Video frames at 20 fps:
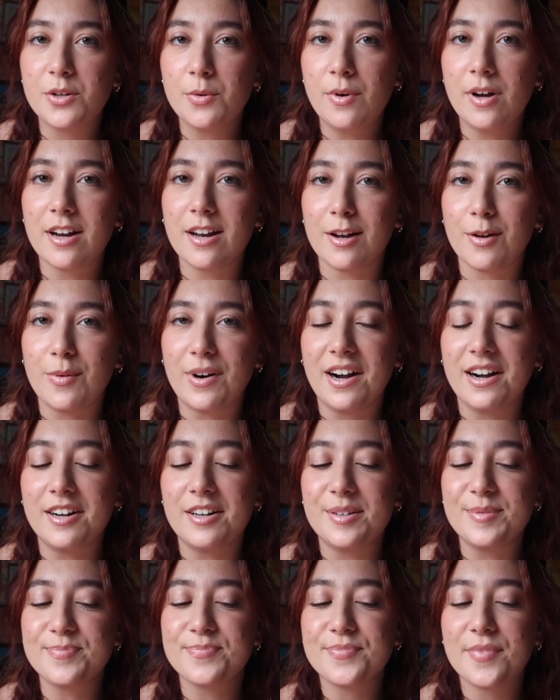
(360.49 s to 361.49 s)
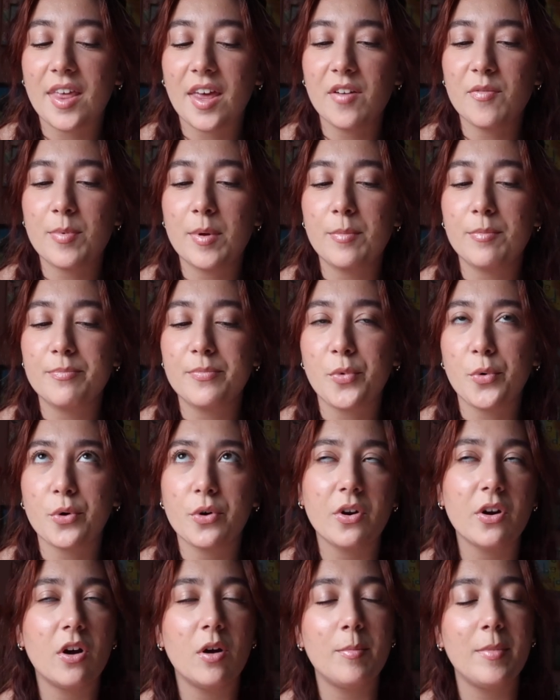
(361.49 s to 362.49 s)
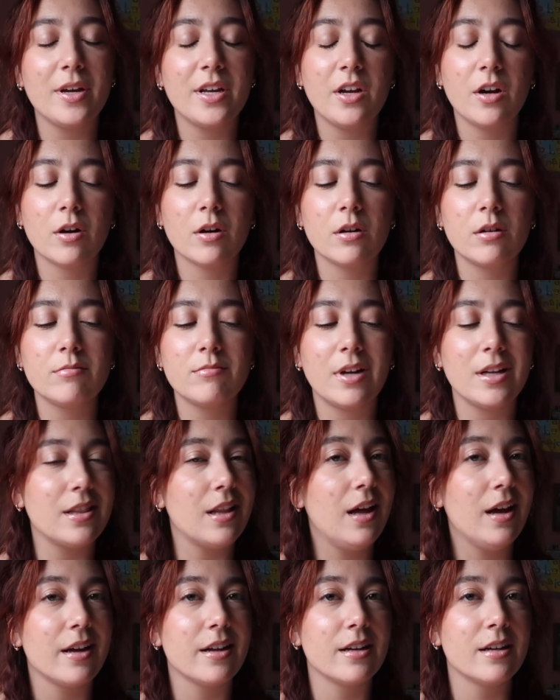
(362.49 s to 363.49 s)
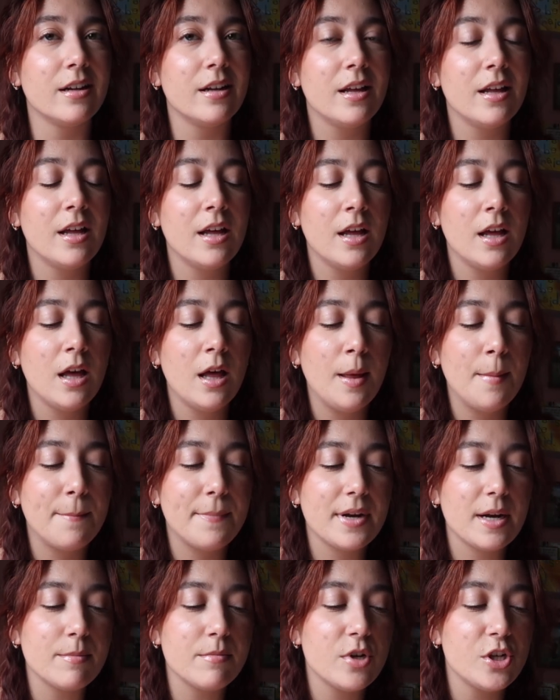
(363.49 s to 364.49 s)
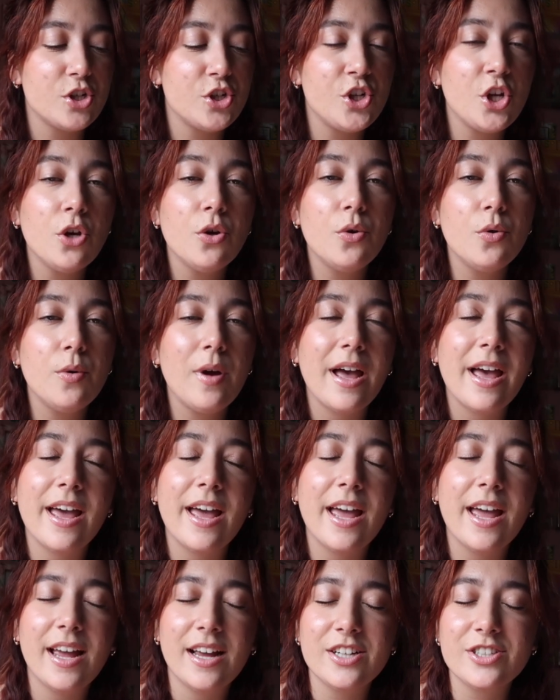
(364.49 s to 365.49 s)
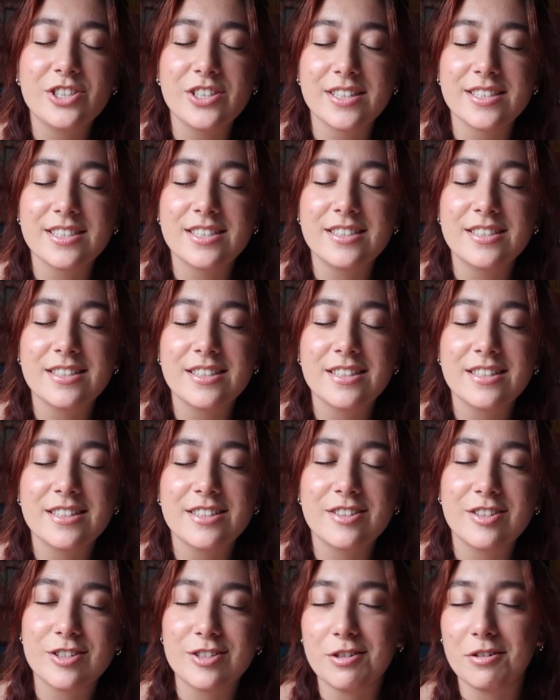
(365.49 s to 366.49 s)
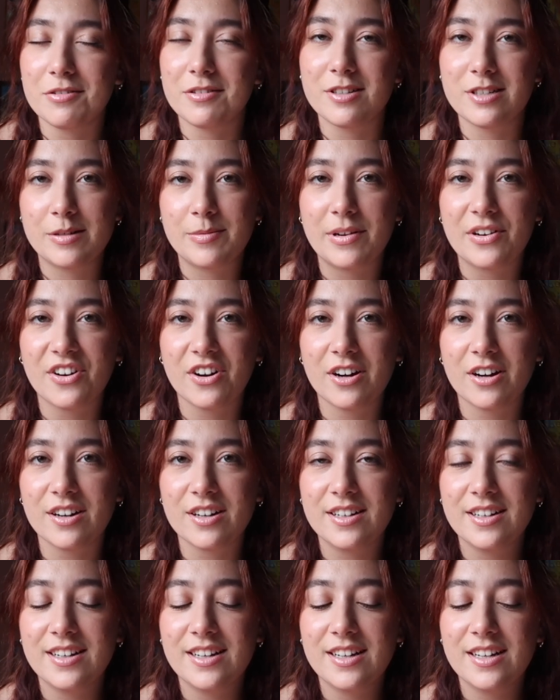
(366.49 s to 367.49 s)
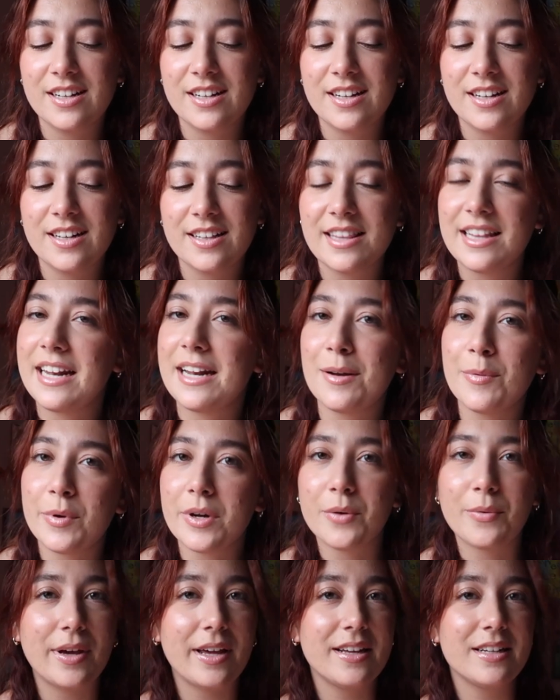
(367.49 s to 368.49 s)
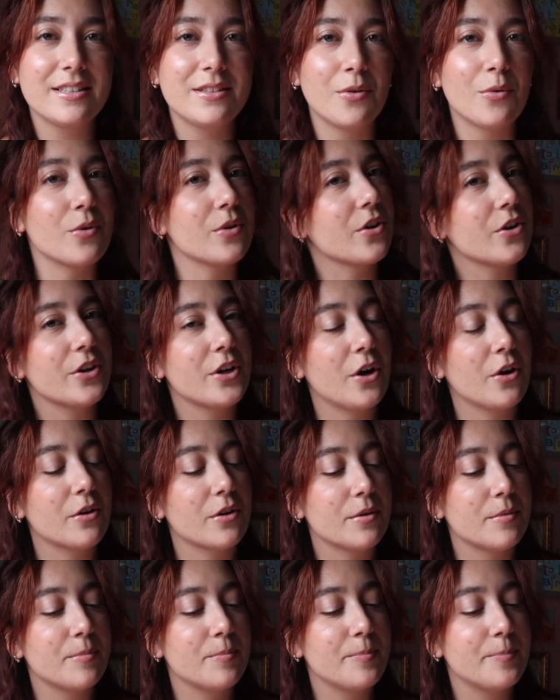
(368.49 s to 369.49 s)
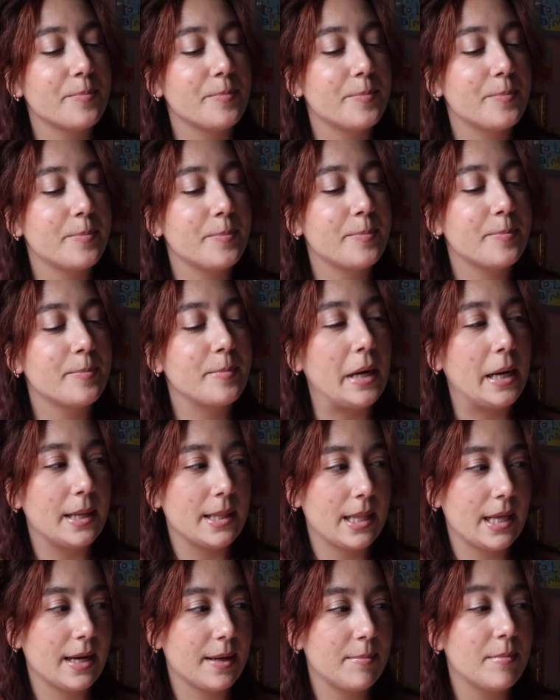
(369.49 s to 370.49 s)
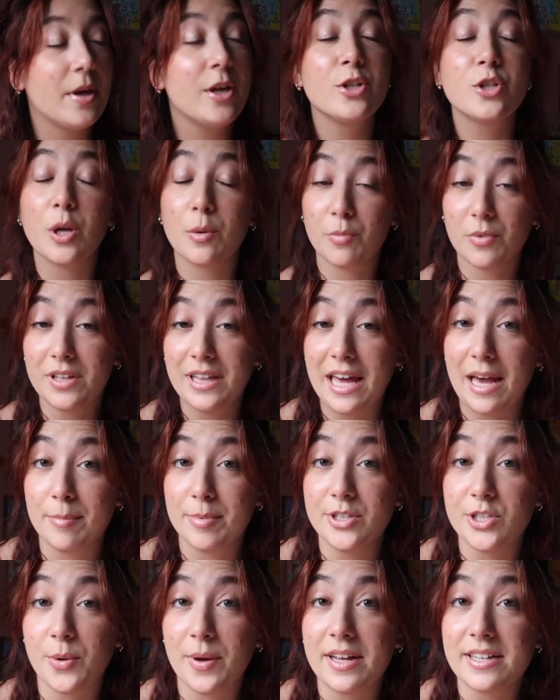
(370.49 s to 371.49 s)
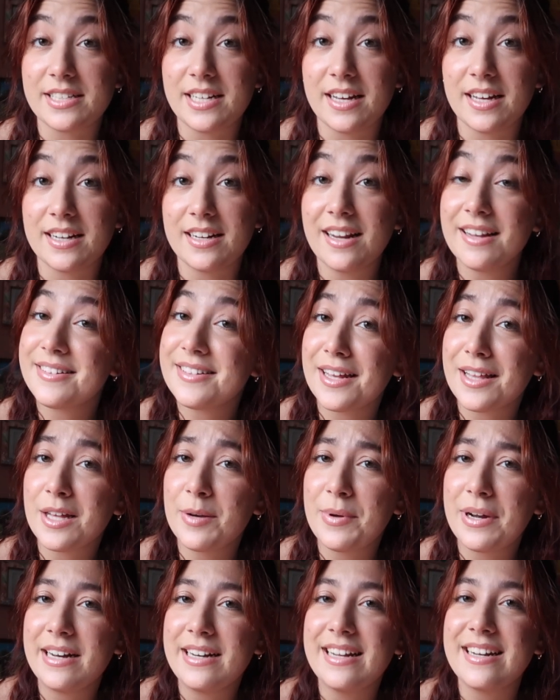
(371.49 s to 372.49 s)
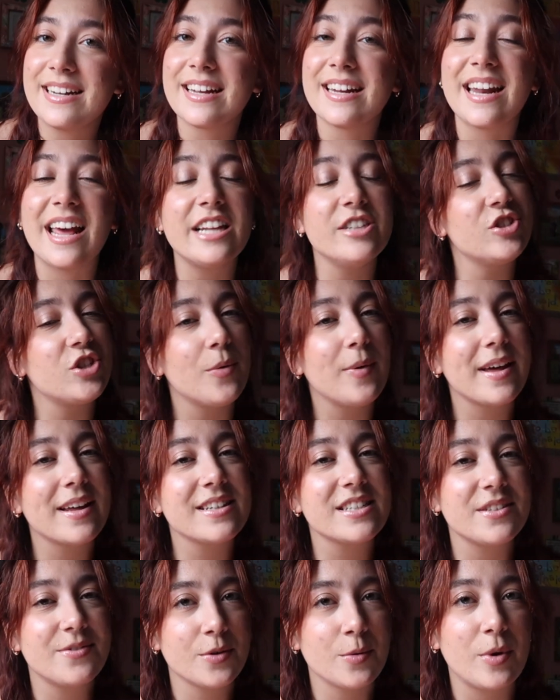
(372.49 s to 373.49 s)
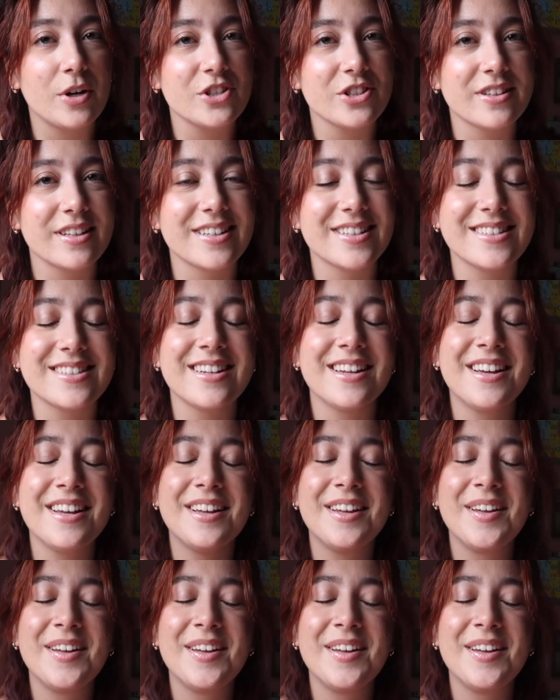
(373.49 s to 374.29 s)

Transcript: do one in a while i've been ordering all my yarn online but i'm too anxious to start the sweater I didn't want to wait to order yarn online. So I'm really happy Joann's had exactly what I needed. And Joann's, if you're watching this,